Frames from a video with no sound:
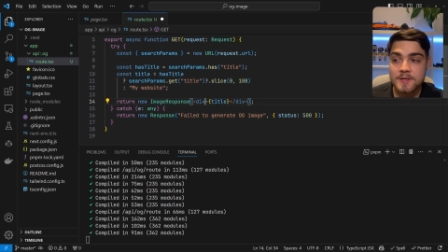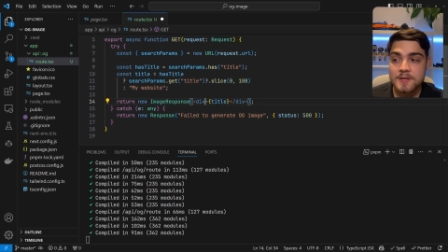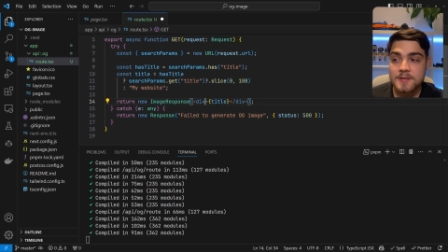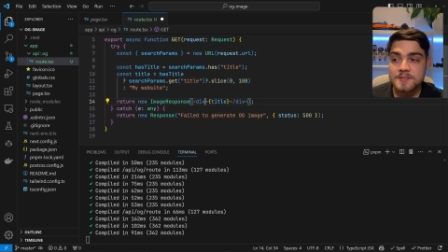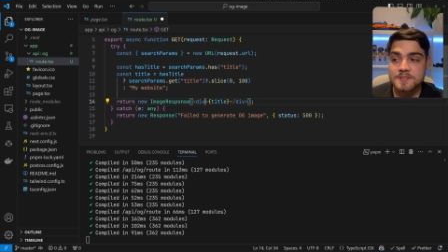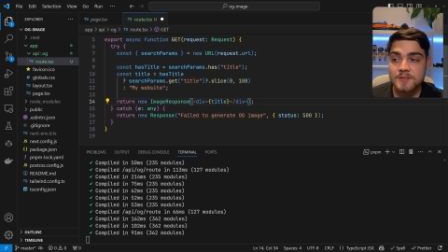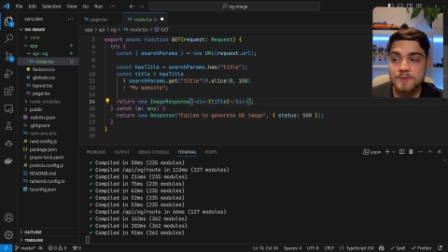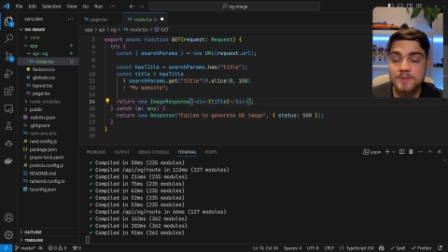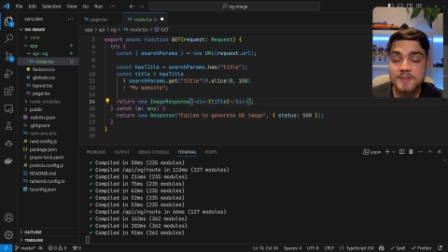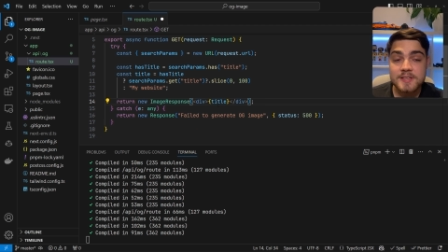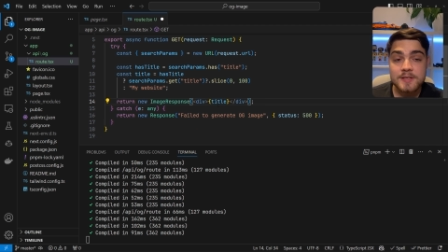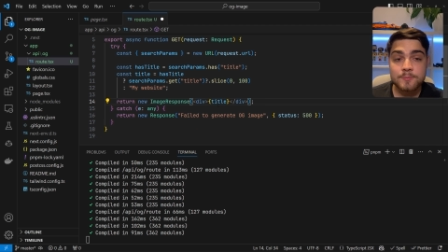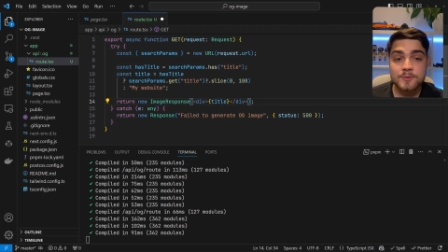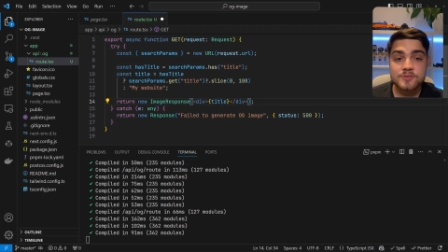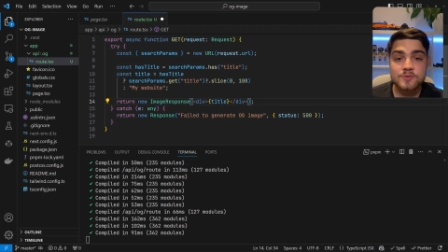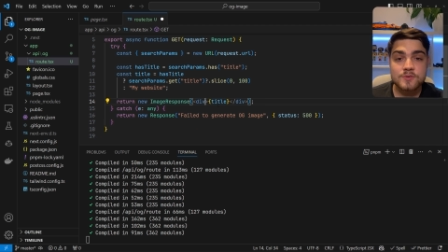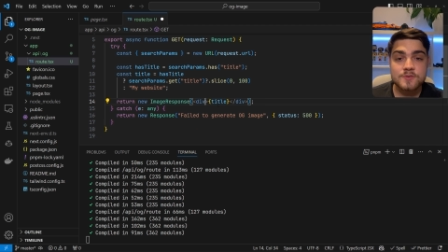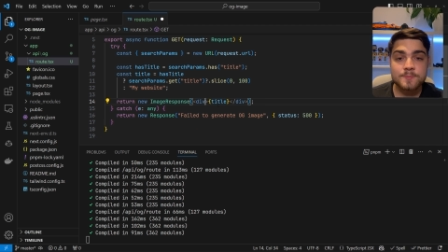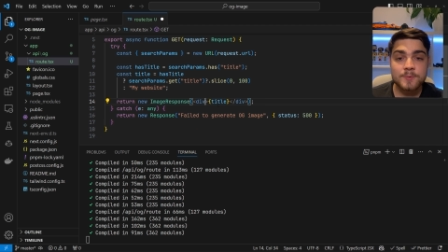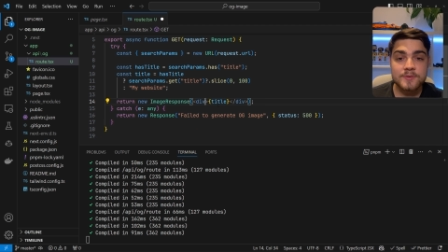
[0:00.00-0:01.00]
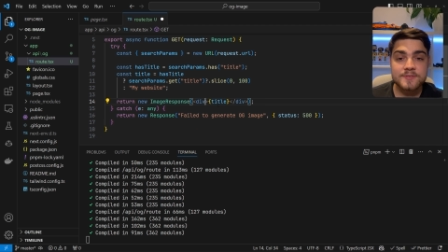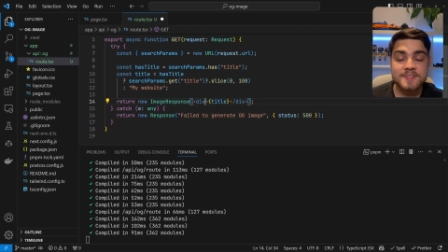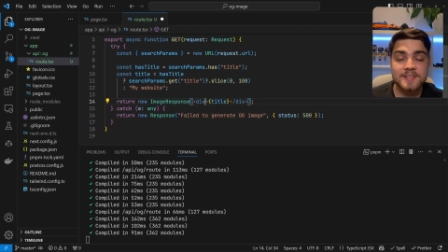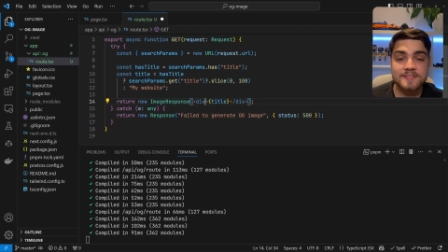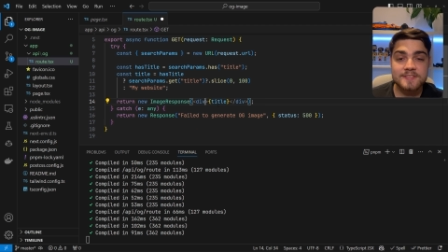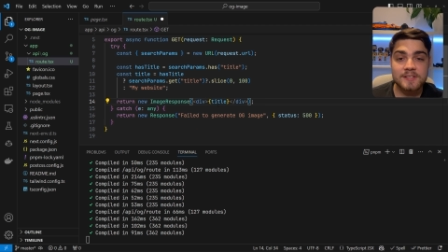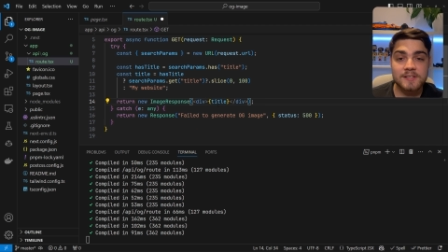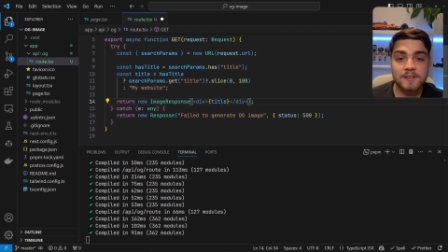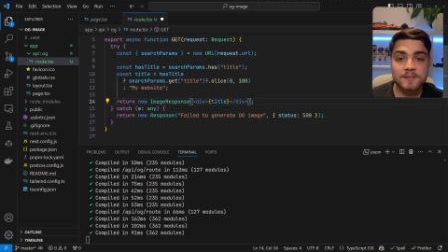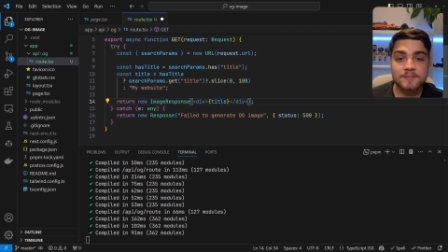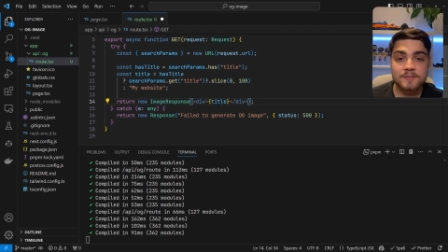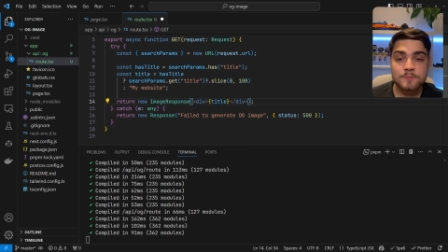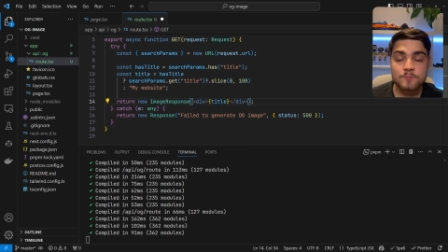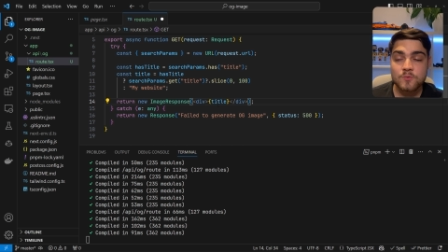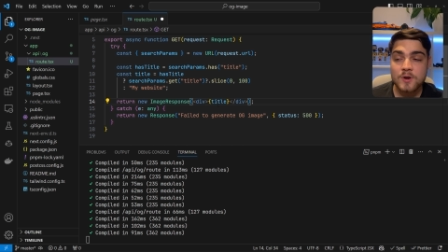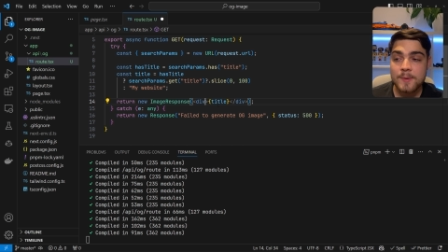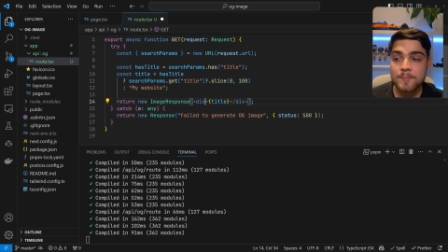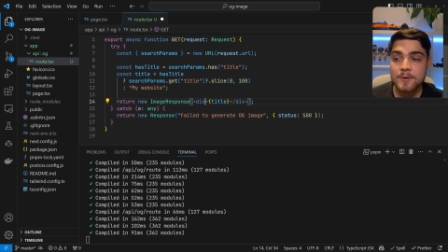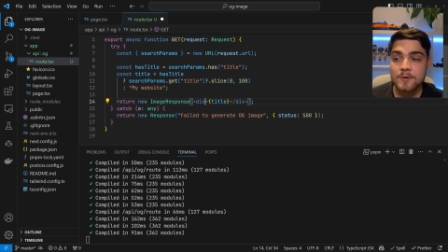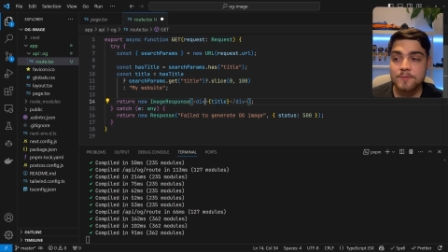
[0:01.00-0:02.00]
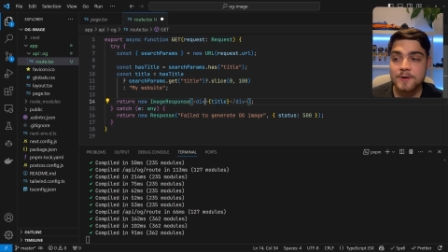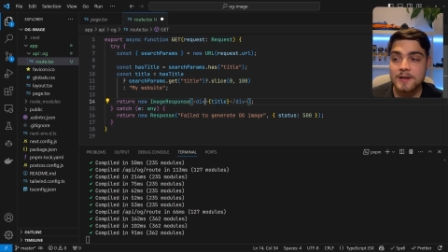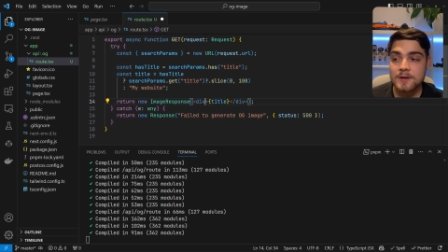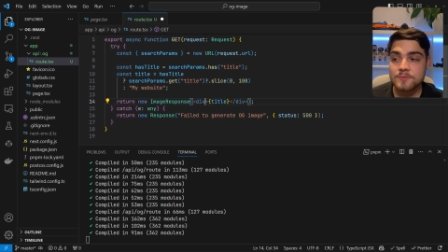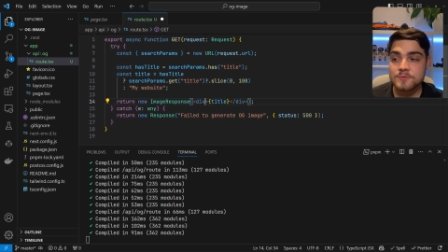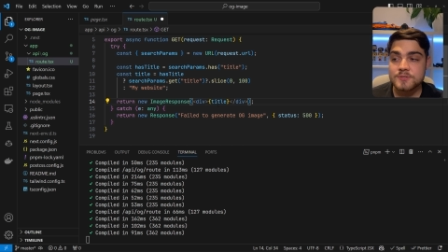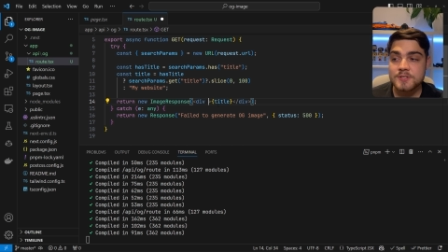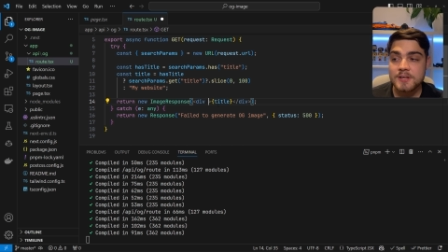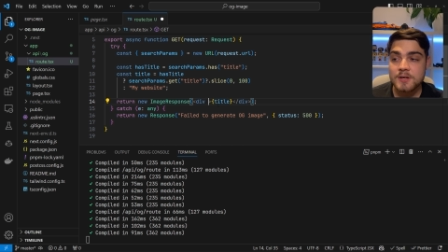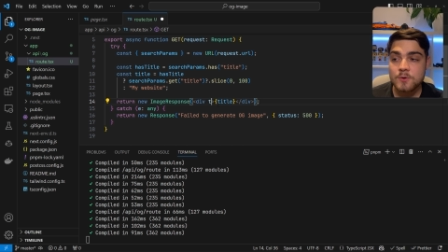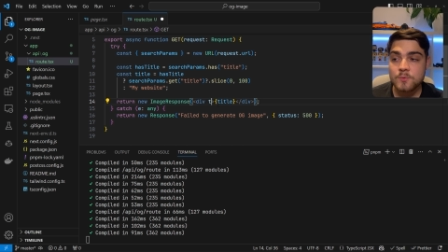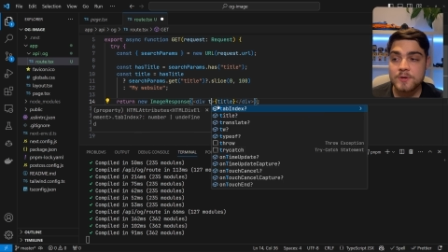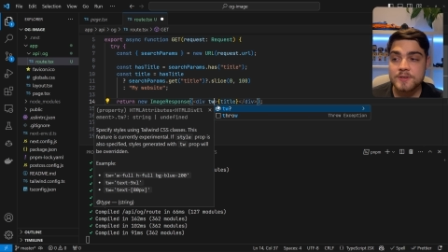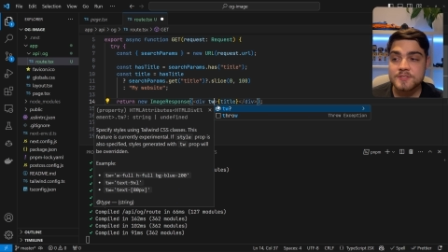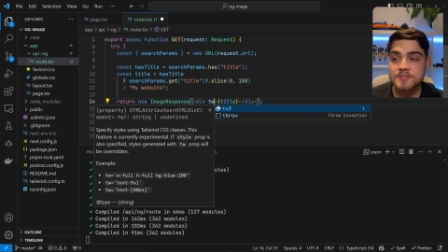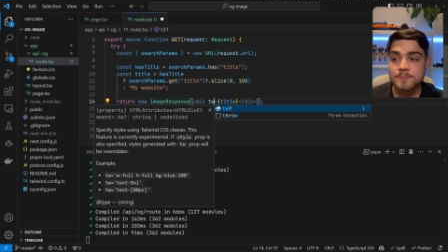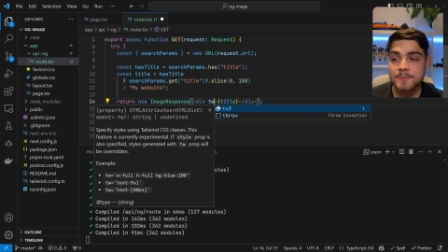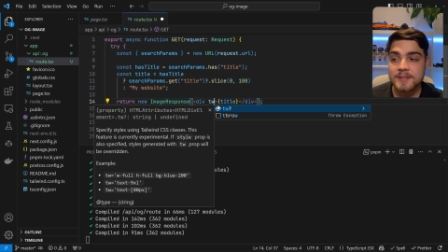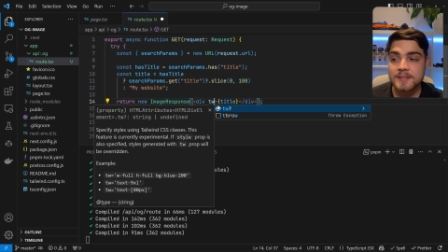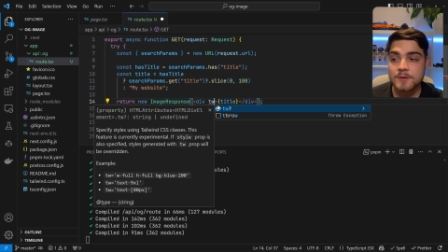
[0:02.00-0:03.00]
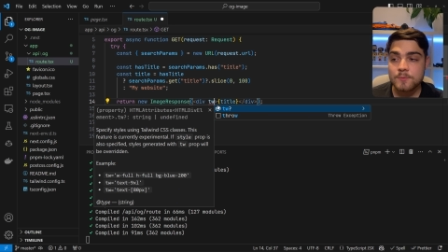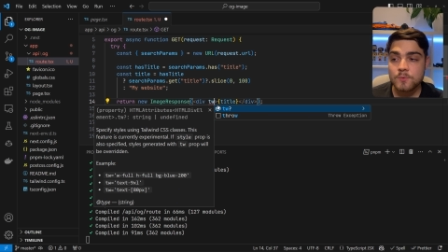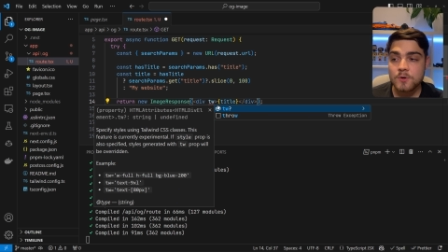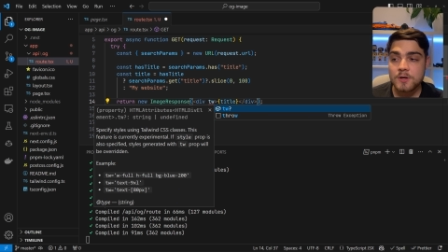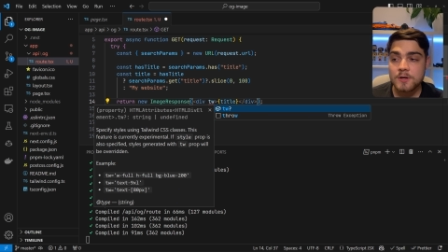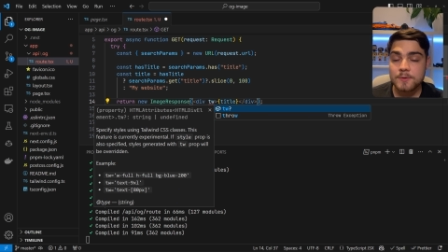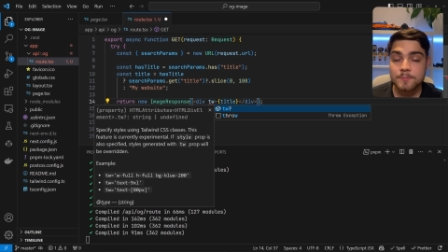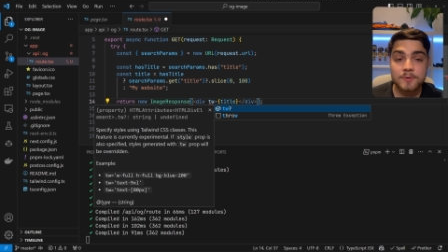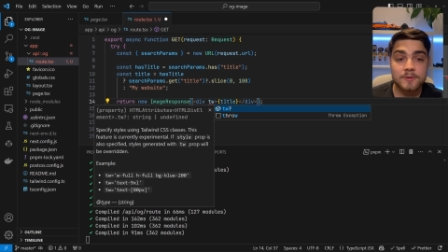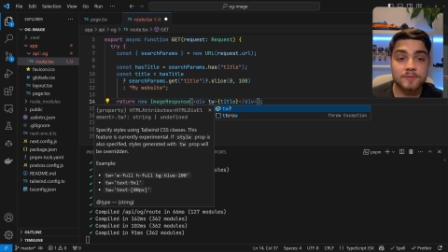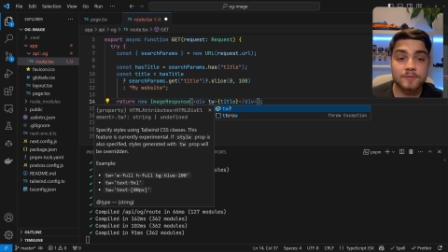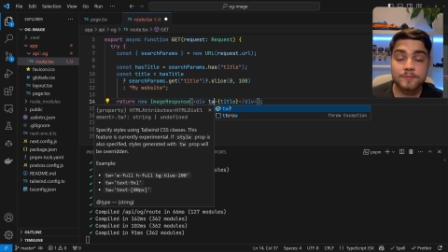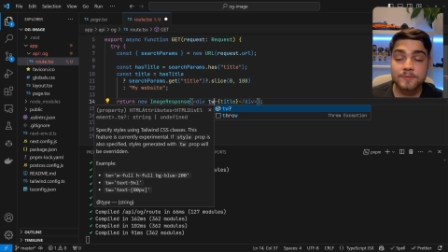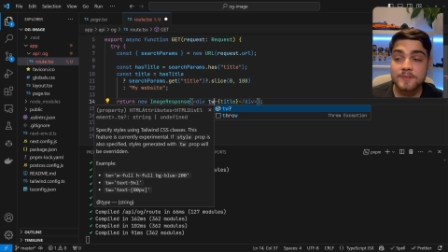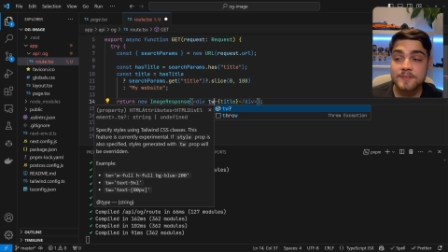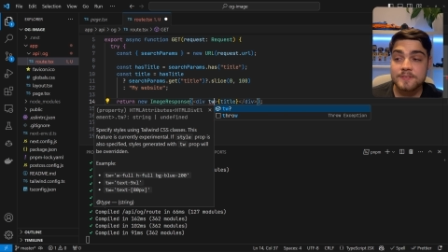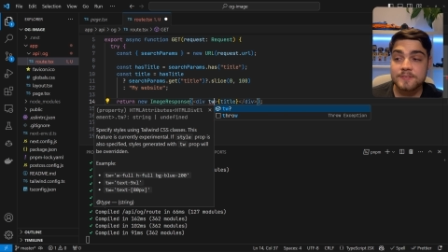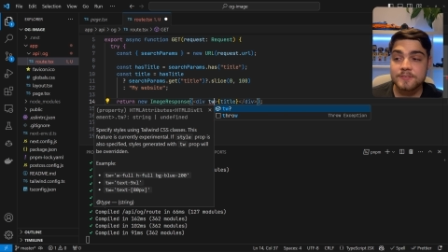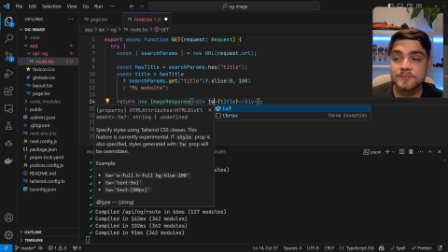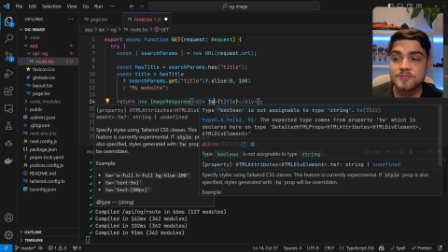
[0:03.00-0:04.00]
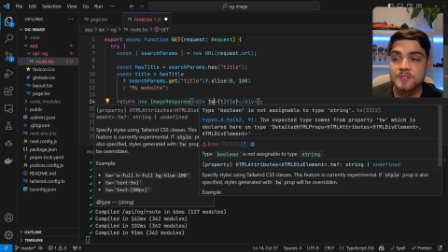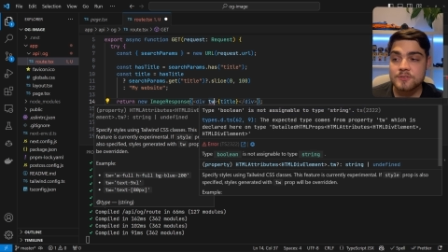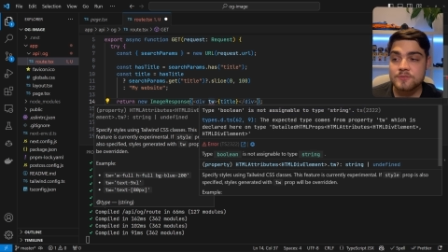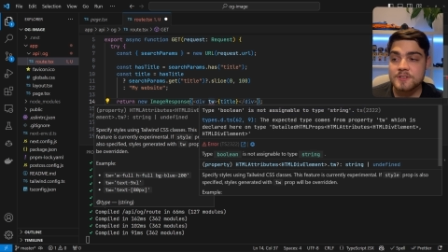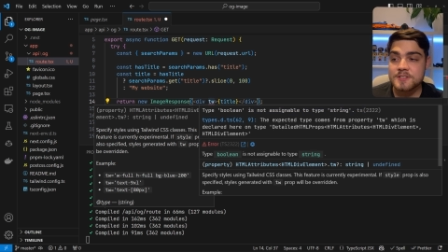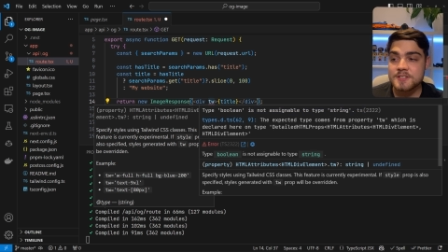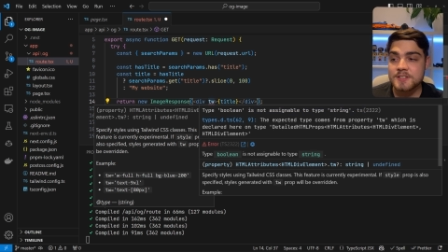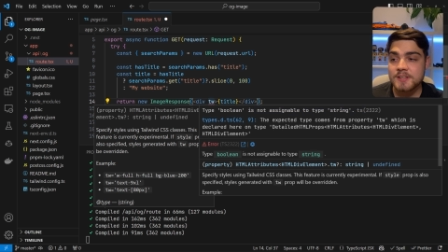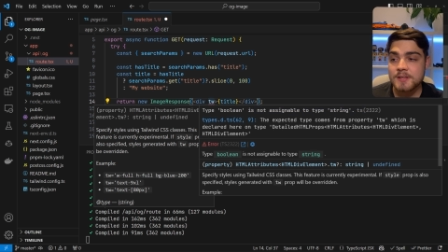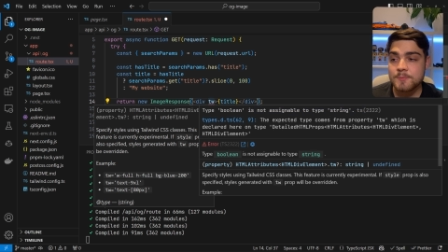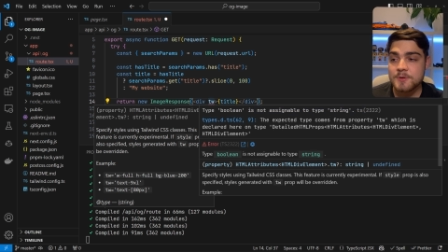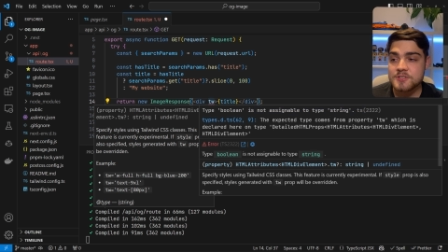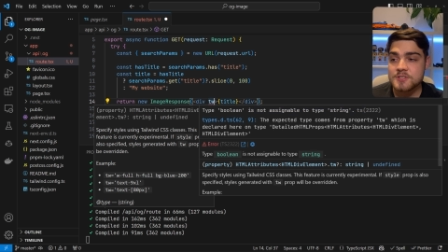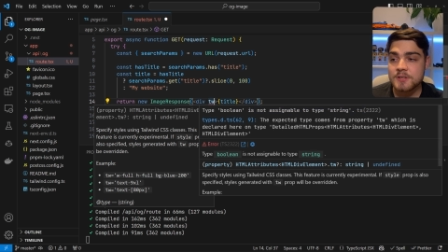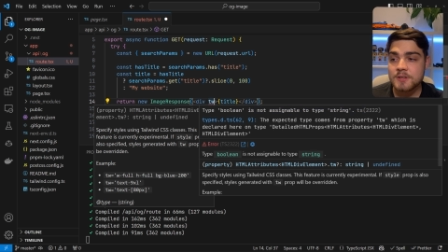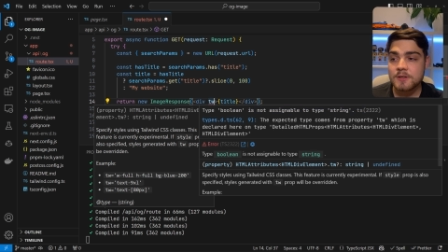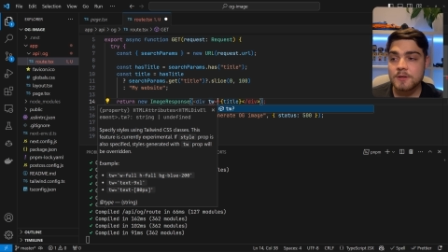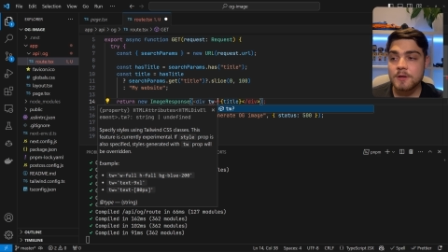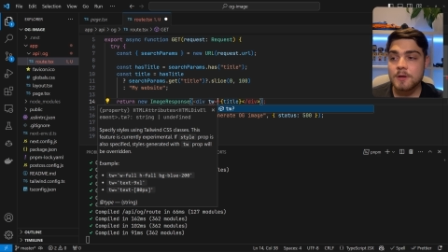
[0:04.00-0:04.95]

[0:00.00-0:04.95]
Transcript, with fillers: So the image response has a custom wrapper around Tailwind to make it work, because obviously this is generating image.